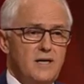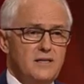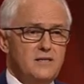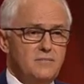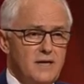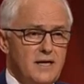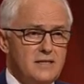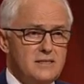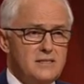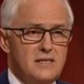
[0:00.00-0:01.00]
by the
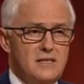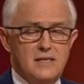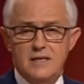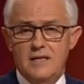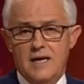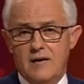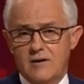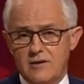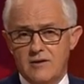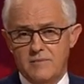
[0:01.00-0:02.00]
demands in
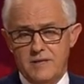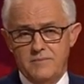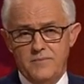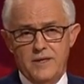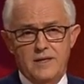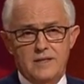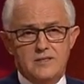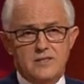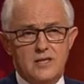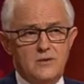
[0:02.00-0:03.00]
our economy.
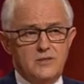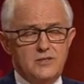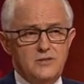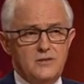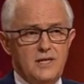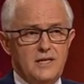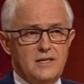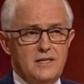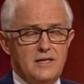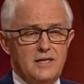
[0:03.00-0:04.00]
So as you
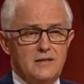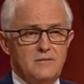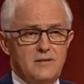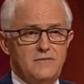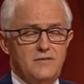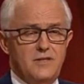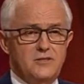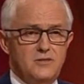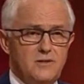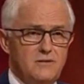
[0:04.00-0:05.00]
get, uh, if,
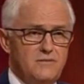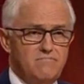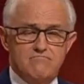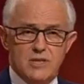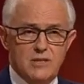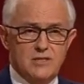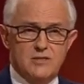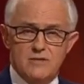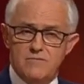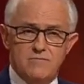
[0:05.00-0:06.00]
as you, you know,
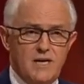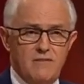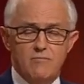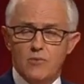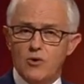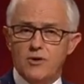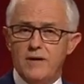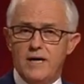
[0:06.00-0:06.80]
as you have more